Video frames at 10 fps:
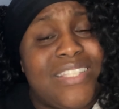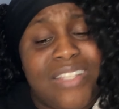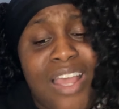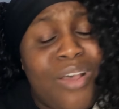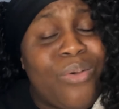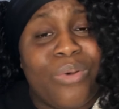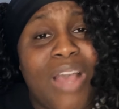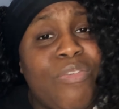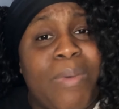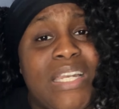No,
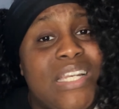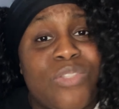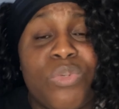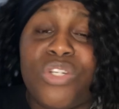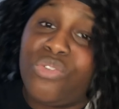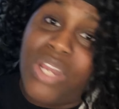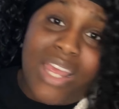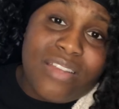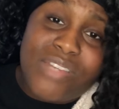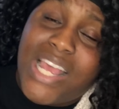everybody doesn't want to do
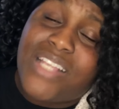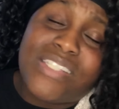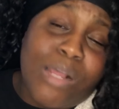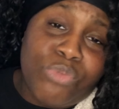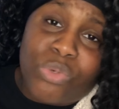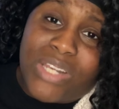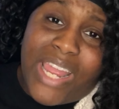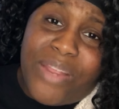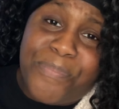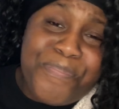that. Stop doing
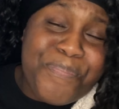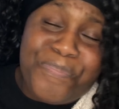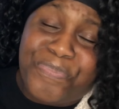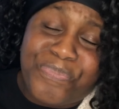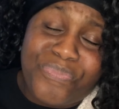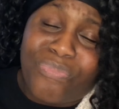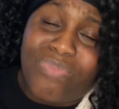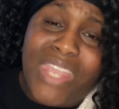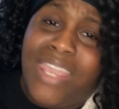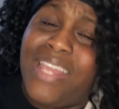that. Mm.
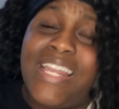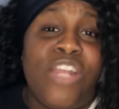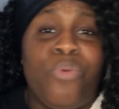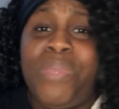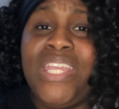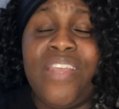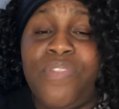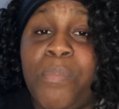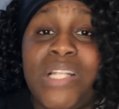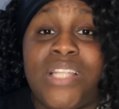And I don't mean give
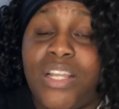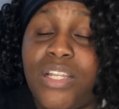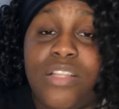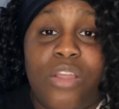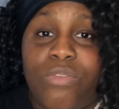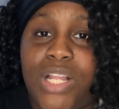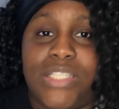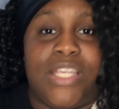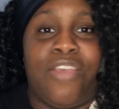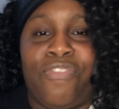them a Dunkin' Donuts
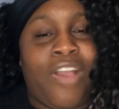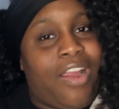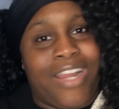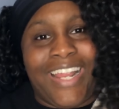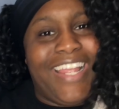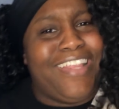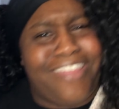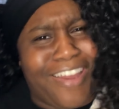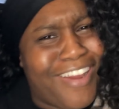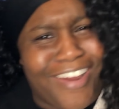gift card
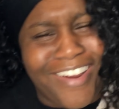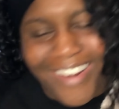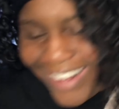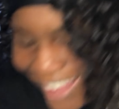either.